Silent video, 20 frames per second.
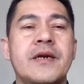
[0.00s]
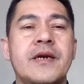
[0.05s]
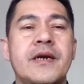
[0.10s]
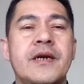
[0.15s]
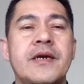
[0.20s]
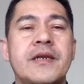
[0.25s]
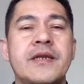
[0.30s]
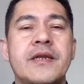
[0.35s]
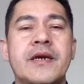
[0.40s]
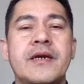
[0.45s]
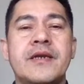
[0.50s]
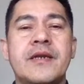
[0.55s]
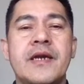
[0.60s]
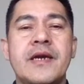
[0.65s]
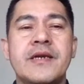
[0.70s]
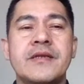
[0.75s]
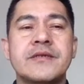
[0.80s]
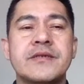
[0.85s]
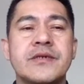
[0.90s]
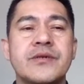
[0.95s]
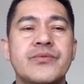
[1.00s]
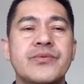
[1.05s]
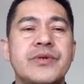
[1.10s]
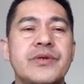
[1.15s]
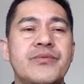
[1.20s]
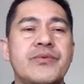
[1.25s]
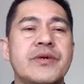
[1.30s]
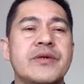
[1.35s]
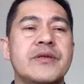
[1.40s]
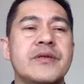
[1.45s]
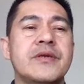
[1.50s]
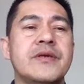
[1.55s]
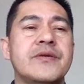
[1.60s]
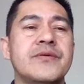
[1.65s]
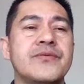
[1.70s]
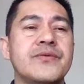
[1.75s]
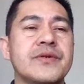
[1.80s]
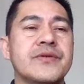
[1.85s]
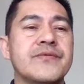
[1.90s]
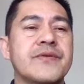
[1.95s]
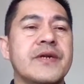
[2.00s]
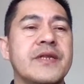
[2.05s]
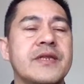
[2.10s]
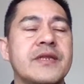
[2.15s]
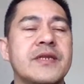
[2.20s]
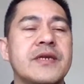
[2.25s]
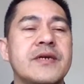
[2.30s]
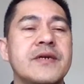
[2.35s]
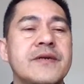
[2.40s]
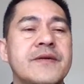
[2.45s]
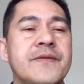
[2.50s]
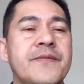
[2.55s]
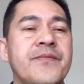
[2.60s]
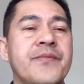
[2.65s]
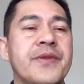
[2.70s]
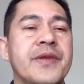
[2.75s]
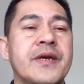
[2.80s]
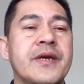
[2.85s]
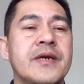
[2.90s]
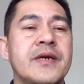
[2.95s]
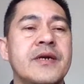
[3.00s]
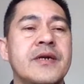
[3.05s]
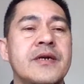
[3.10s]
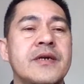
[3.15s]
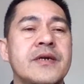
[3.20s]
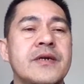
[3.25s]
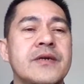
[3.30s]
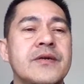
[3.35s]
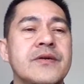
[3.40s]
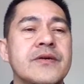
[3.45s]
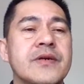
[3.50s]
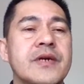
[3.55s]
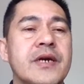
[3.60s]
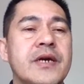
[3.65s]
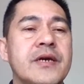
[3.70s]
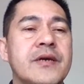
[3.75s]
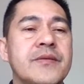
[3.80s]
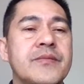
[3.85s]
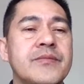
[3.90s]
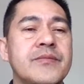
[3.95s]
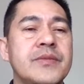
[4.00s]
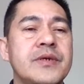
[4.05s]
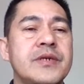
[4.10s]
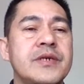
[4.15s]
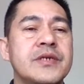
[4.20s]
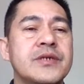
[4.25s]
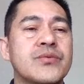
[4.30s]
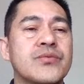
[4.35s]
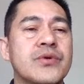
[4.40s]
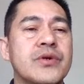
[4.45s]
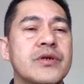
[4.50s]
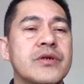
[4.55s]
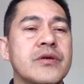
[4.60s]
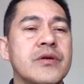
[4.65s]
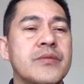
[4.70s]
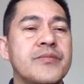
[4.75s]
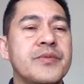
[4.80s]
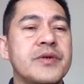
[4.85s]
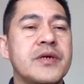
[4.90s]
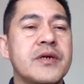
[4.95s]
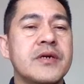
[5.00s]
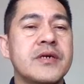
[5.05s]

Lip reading: and then later we will regret. Okay, may this word of